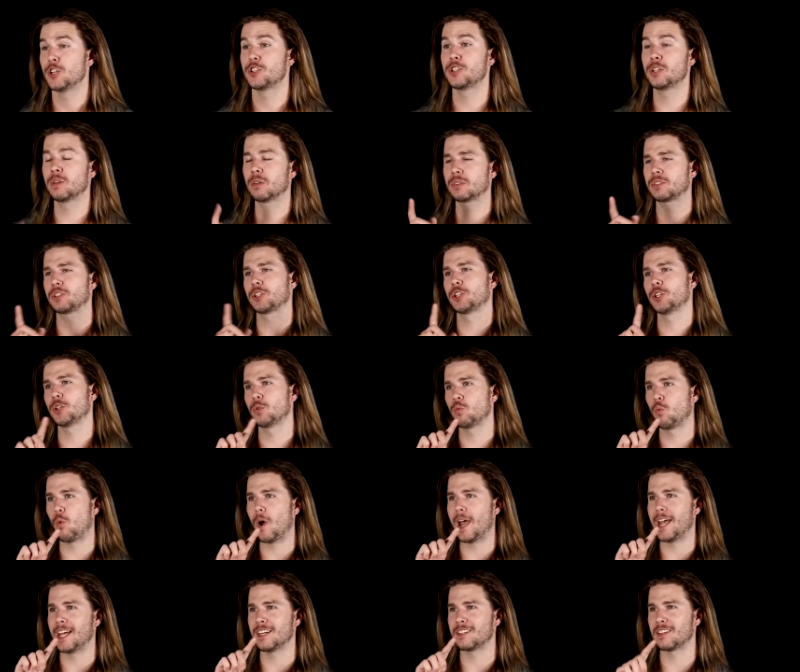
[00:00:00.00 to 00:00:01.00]
Do you know what's a good
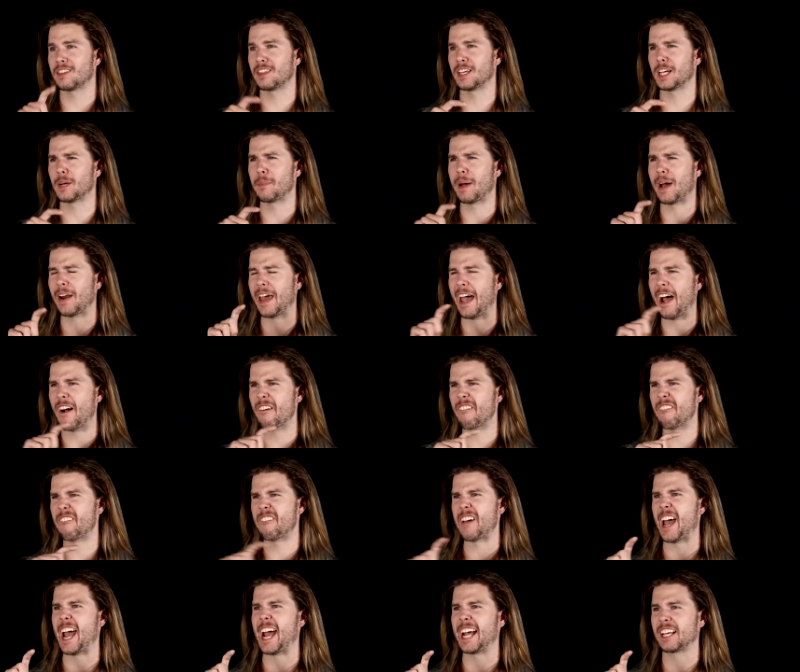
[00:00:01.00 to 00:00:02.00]
way to think about how
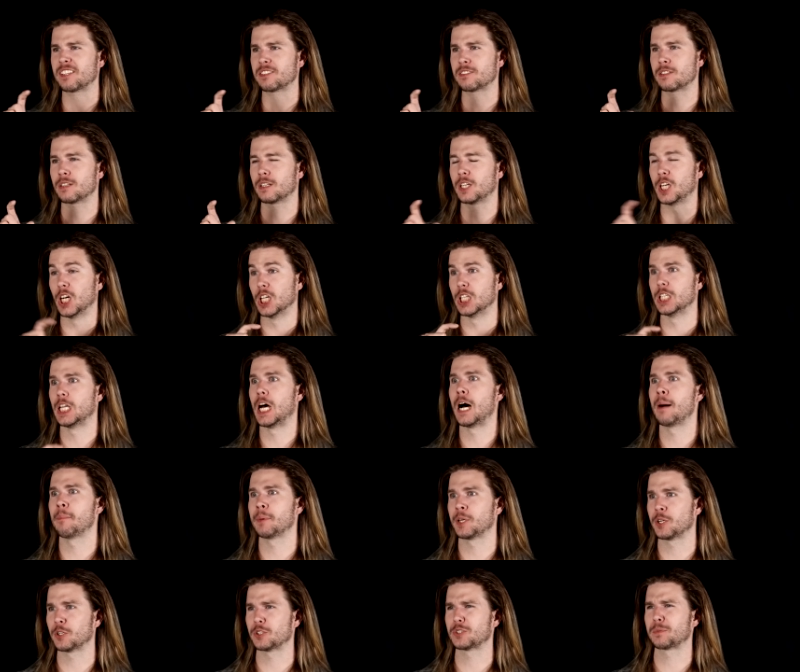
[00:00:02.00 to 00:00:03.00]
fast
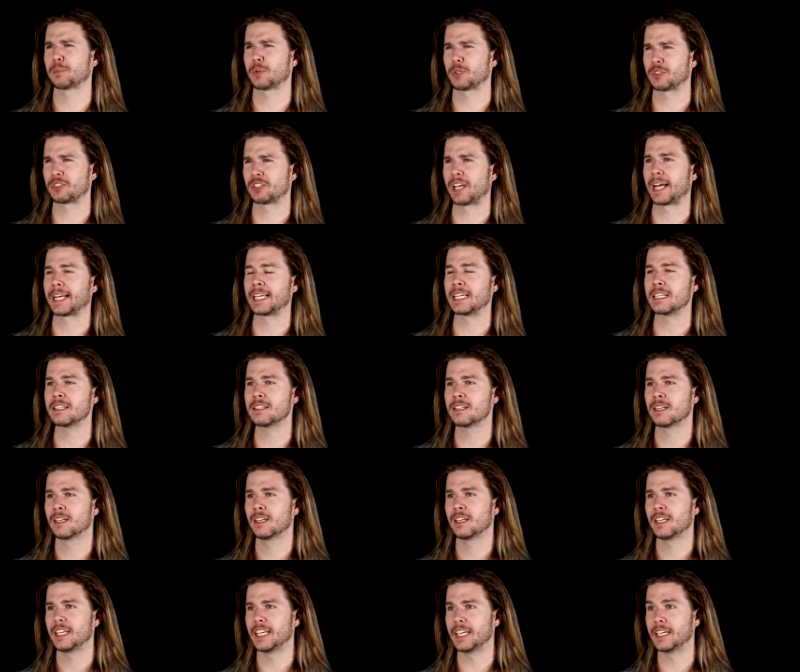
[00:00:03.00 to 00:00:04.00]
kilometers per second
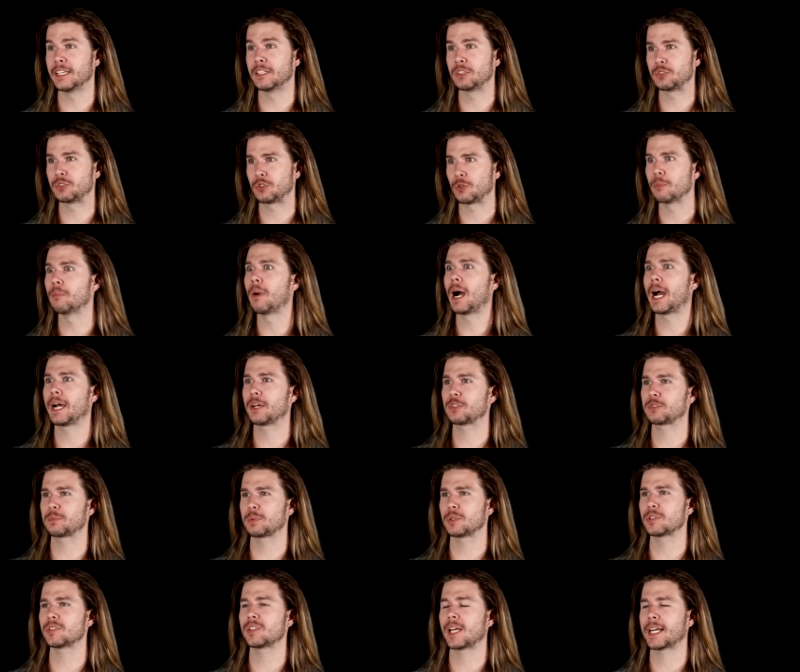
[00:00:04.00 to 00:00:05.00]
is or miles
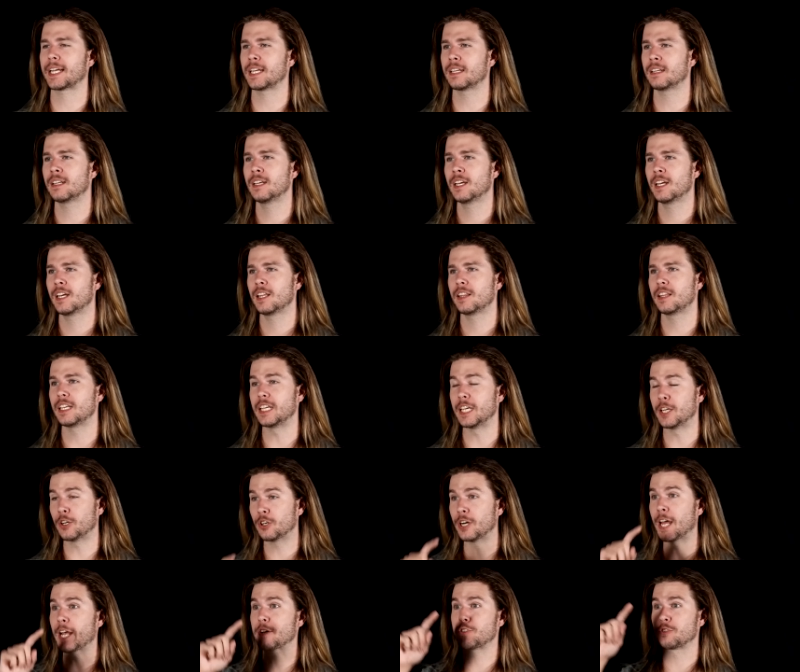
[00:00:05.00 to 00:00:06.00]
per second? The
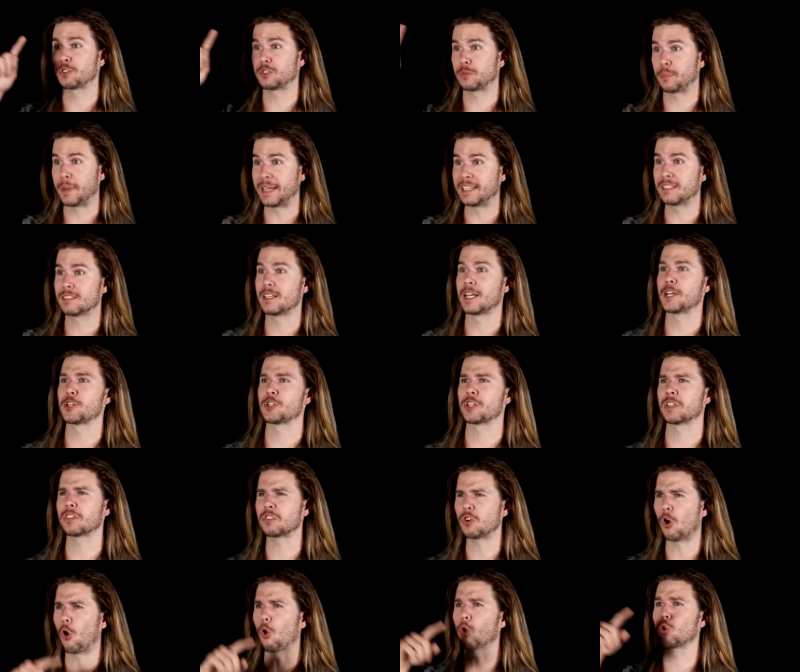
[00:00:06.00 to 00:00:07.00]
International Space Station
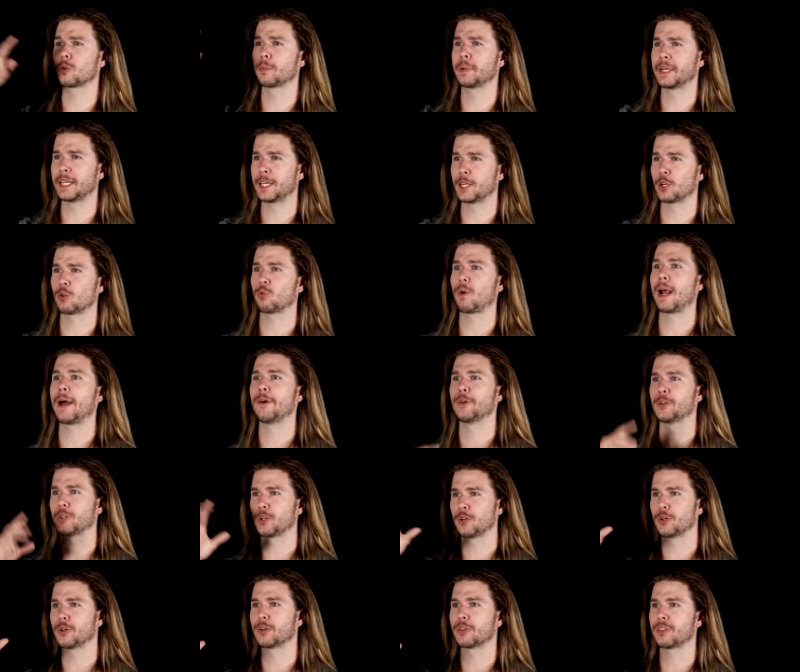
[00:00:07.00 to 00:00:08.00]
is orbiting around
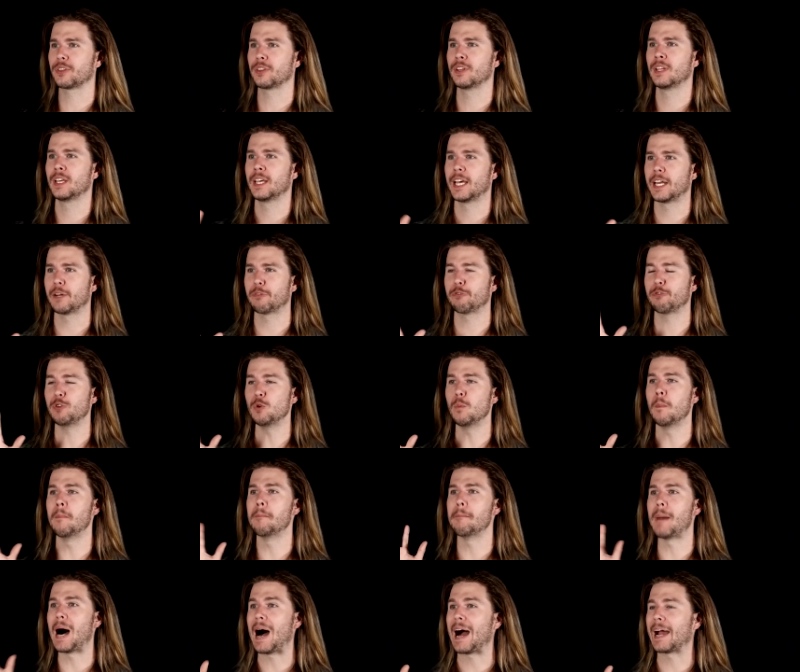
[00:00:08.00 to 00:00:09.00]
Earth at a few
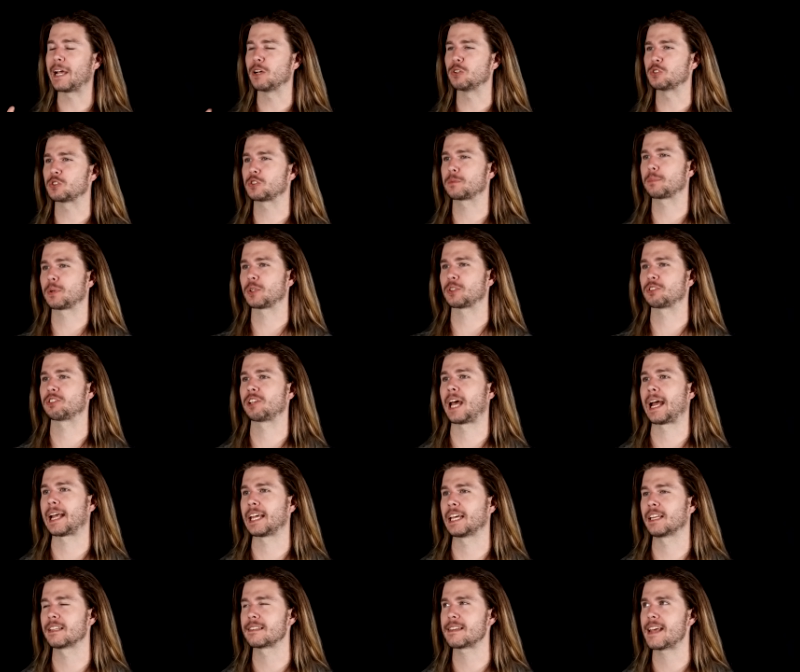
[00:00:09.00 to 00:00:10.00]
miles per
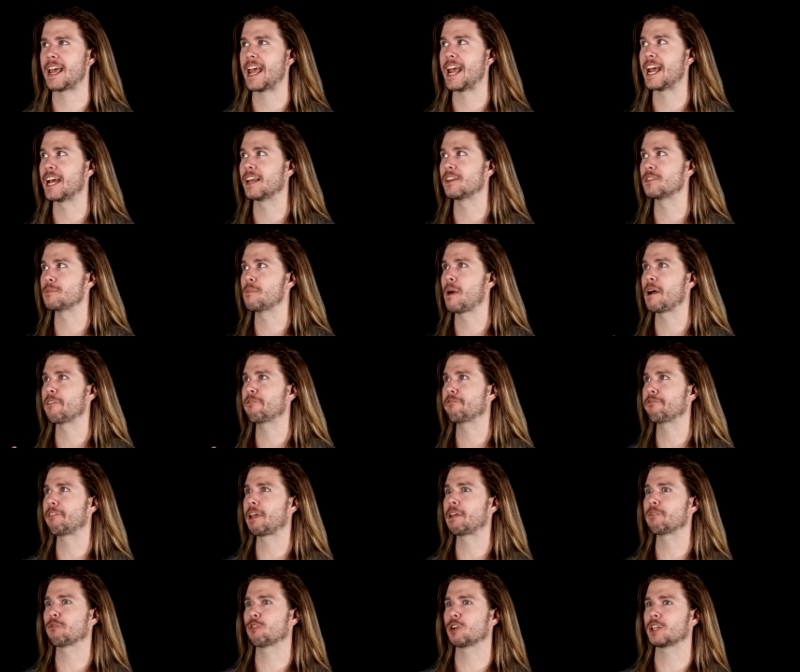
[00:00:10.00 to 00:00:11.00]
second, and my
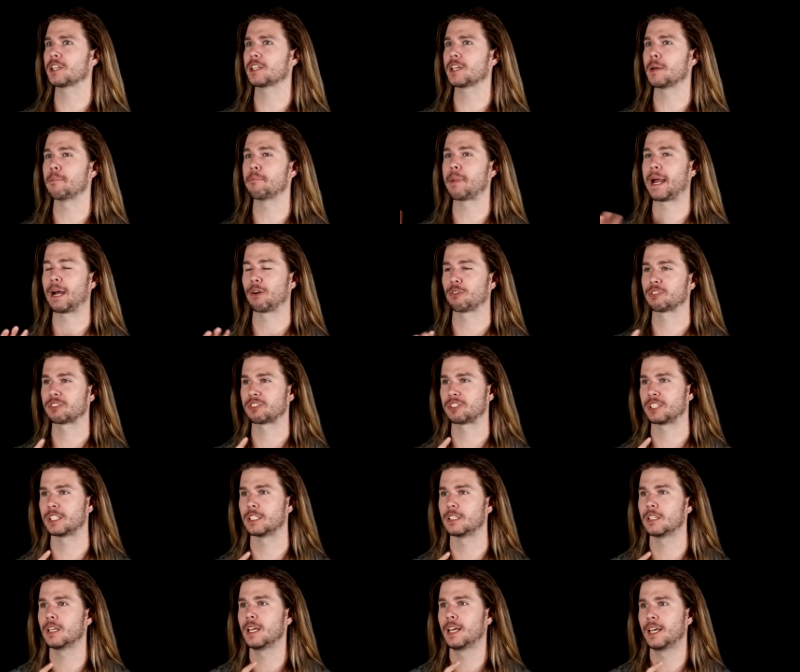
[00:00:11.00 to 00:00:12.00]
favorite
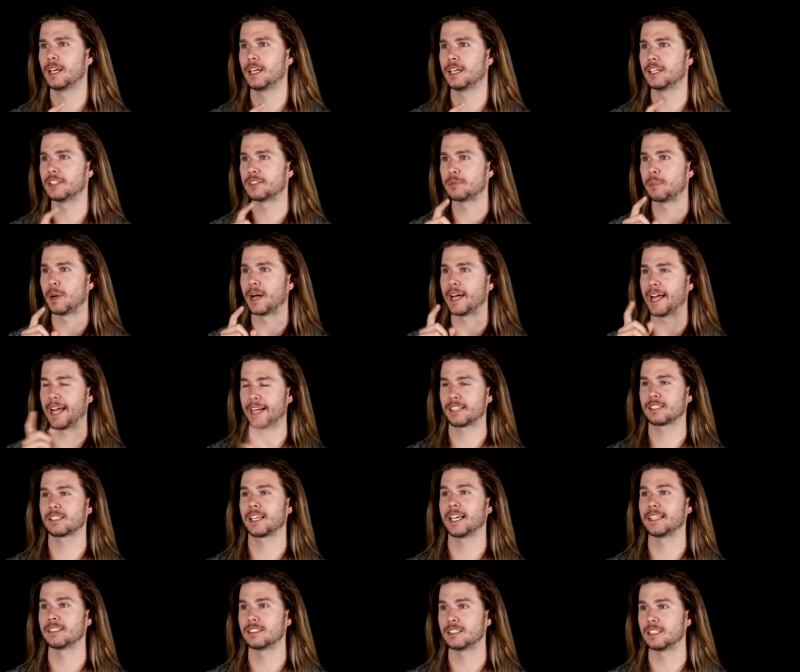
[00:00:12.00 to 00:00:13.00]
comparison is by
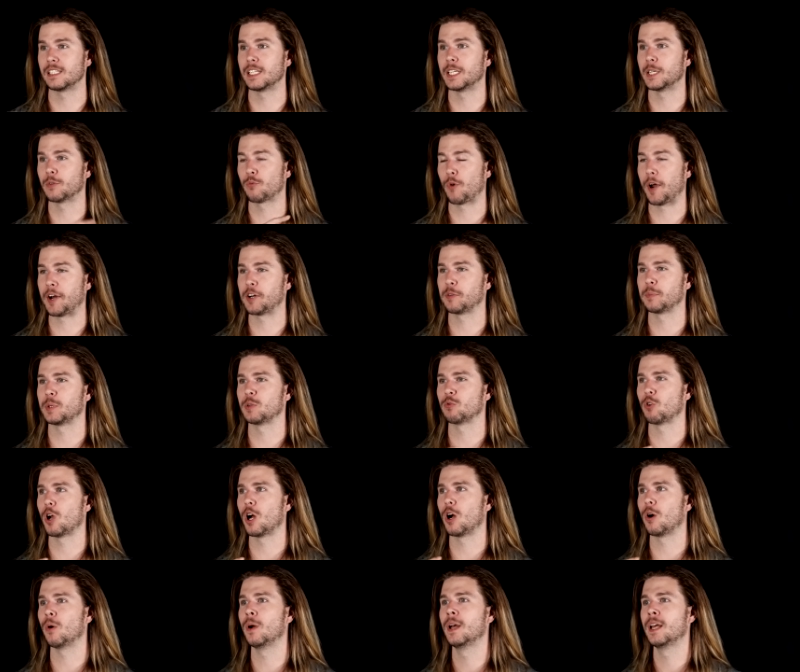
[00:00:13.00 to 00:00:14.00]
XKCD and Randall
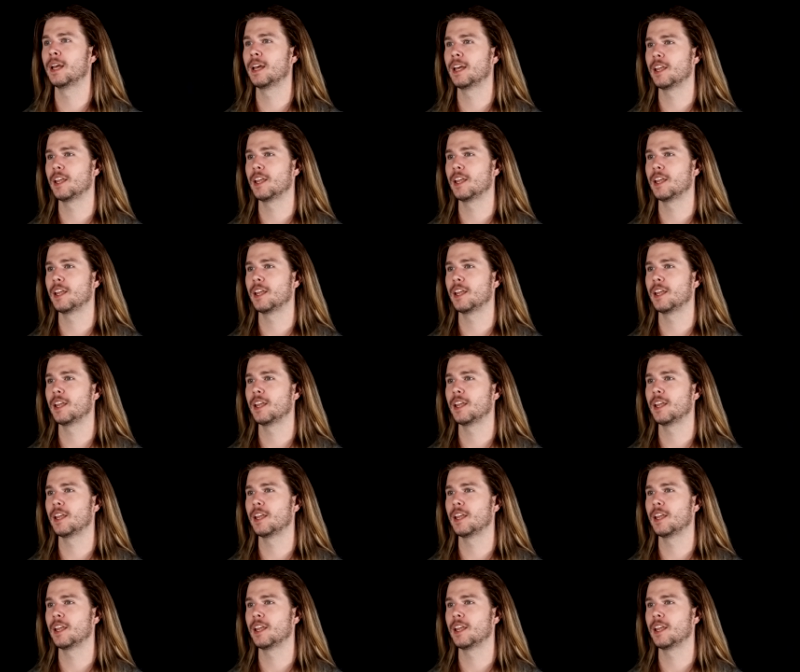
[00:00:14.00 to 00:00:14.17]
Munroe.